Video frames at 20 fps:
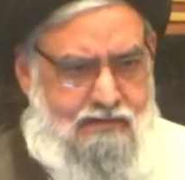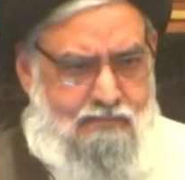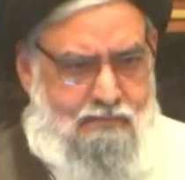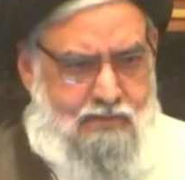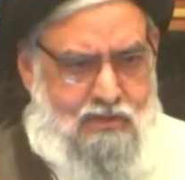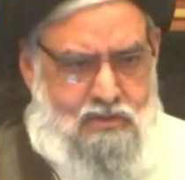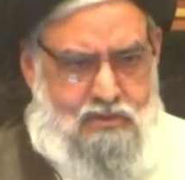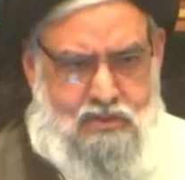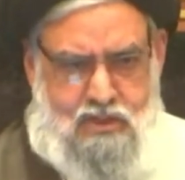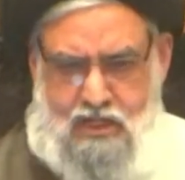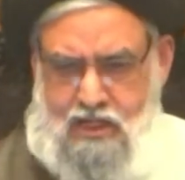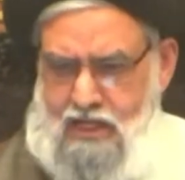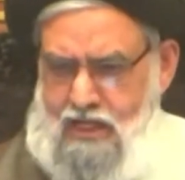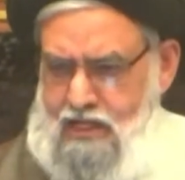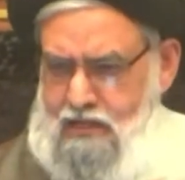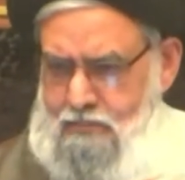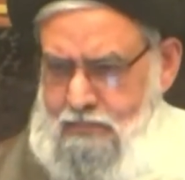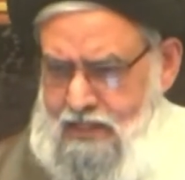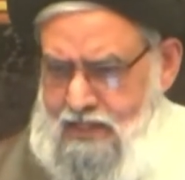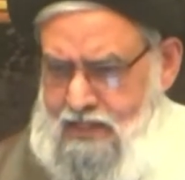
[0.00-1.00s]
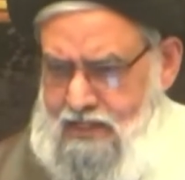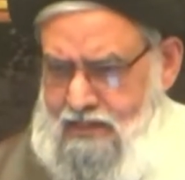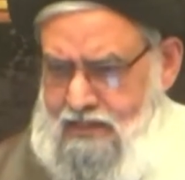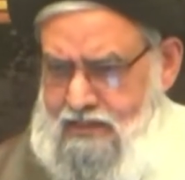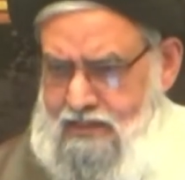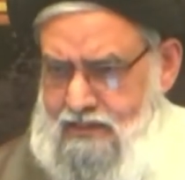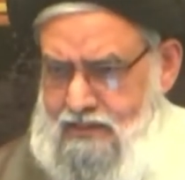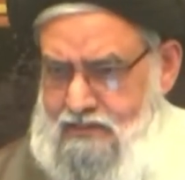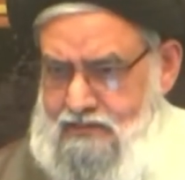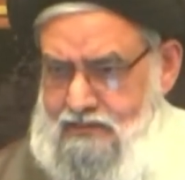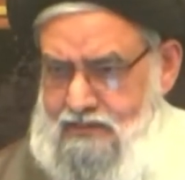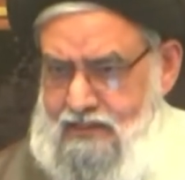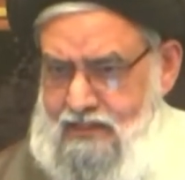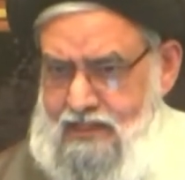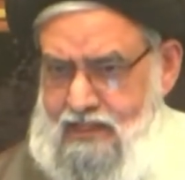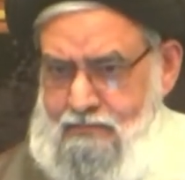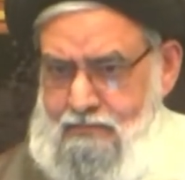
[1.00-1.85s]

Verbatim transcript: Means Sheikh Albani is the